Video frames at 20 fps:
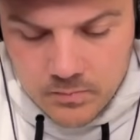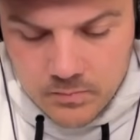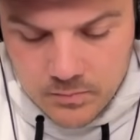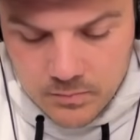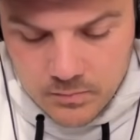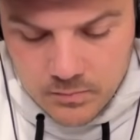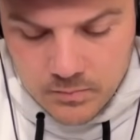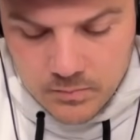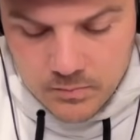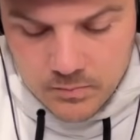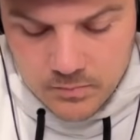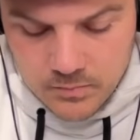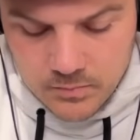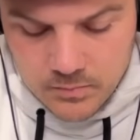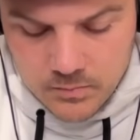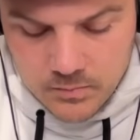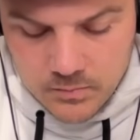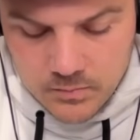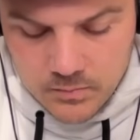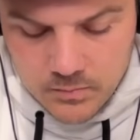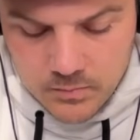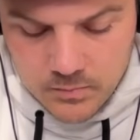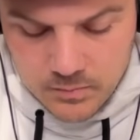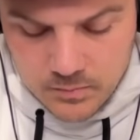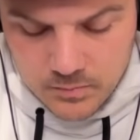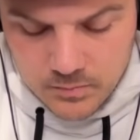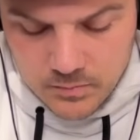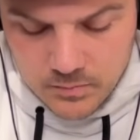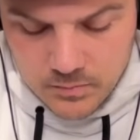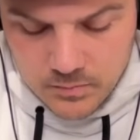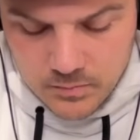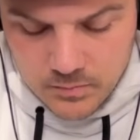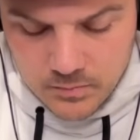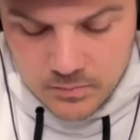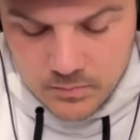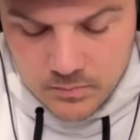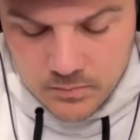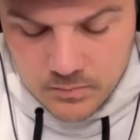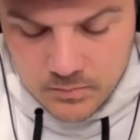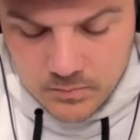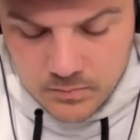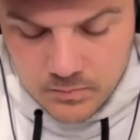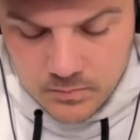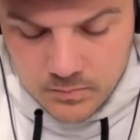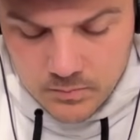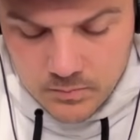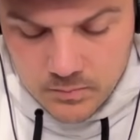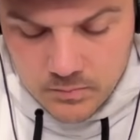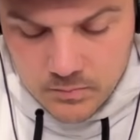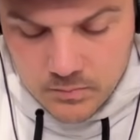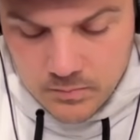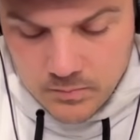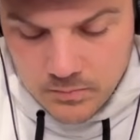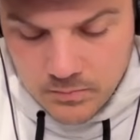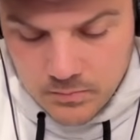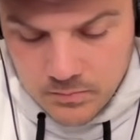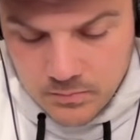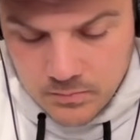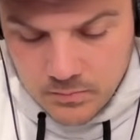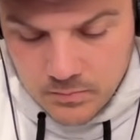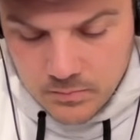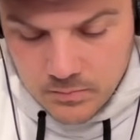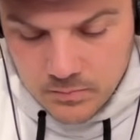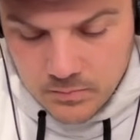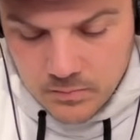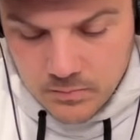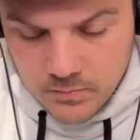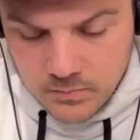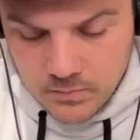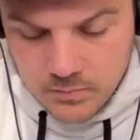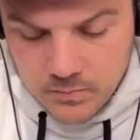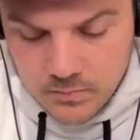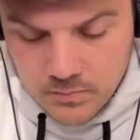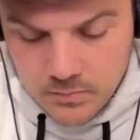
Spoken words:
This person isn't speaking.